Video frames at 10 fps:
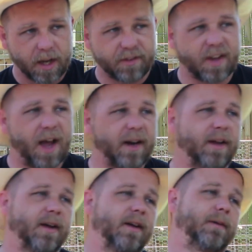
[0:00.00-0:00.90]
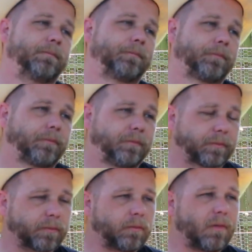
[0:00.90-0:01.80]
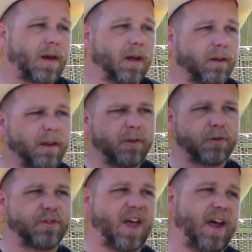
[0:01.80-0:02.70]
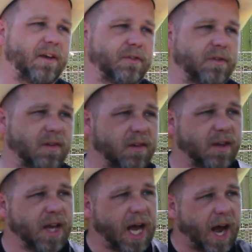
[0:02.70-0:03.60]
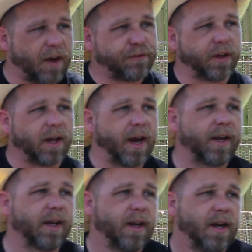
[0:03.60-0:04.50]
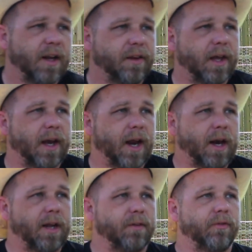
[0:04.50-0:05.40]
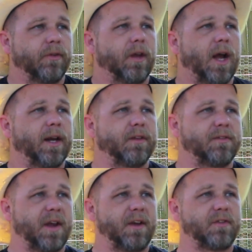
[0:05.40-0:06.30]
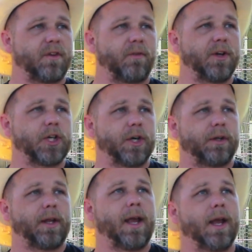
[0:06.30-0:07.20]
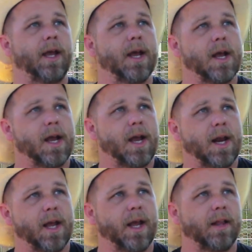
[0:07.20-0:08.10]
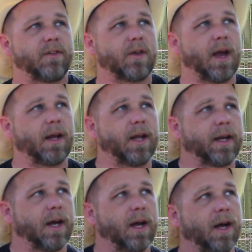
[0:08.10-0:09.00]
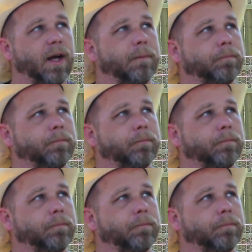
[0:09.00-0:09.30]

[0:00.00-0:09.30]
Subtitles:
It's got a little zest, I feel like, that I didn't taste originally in it. It's kind of like a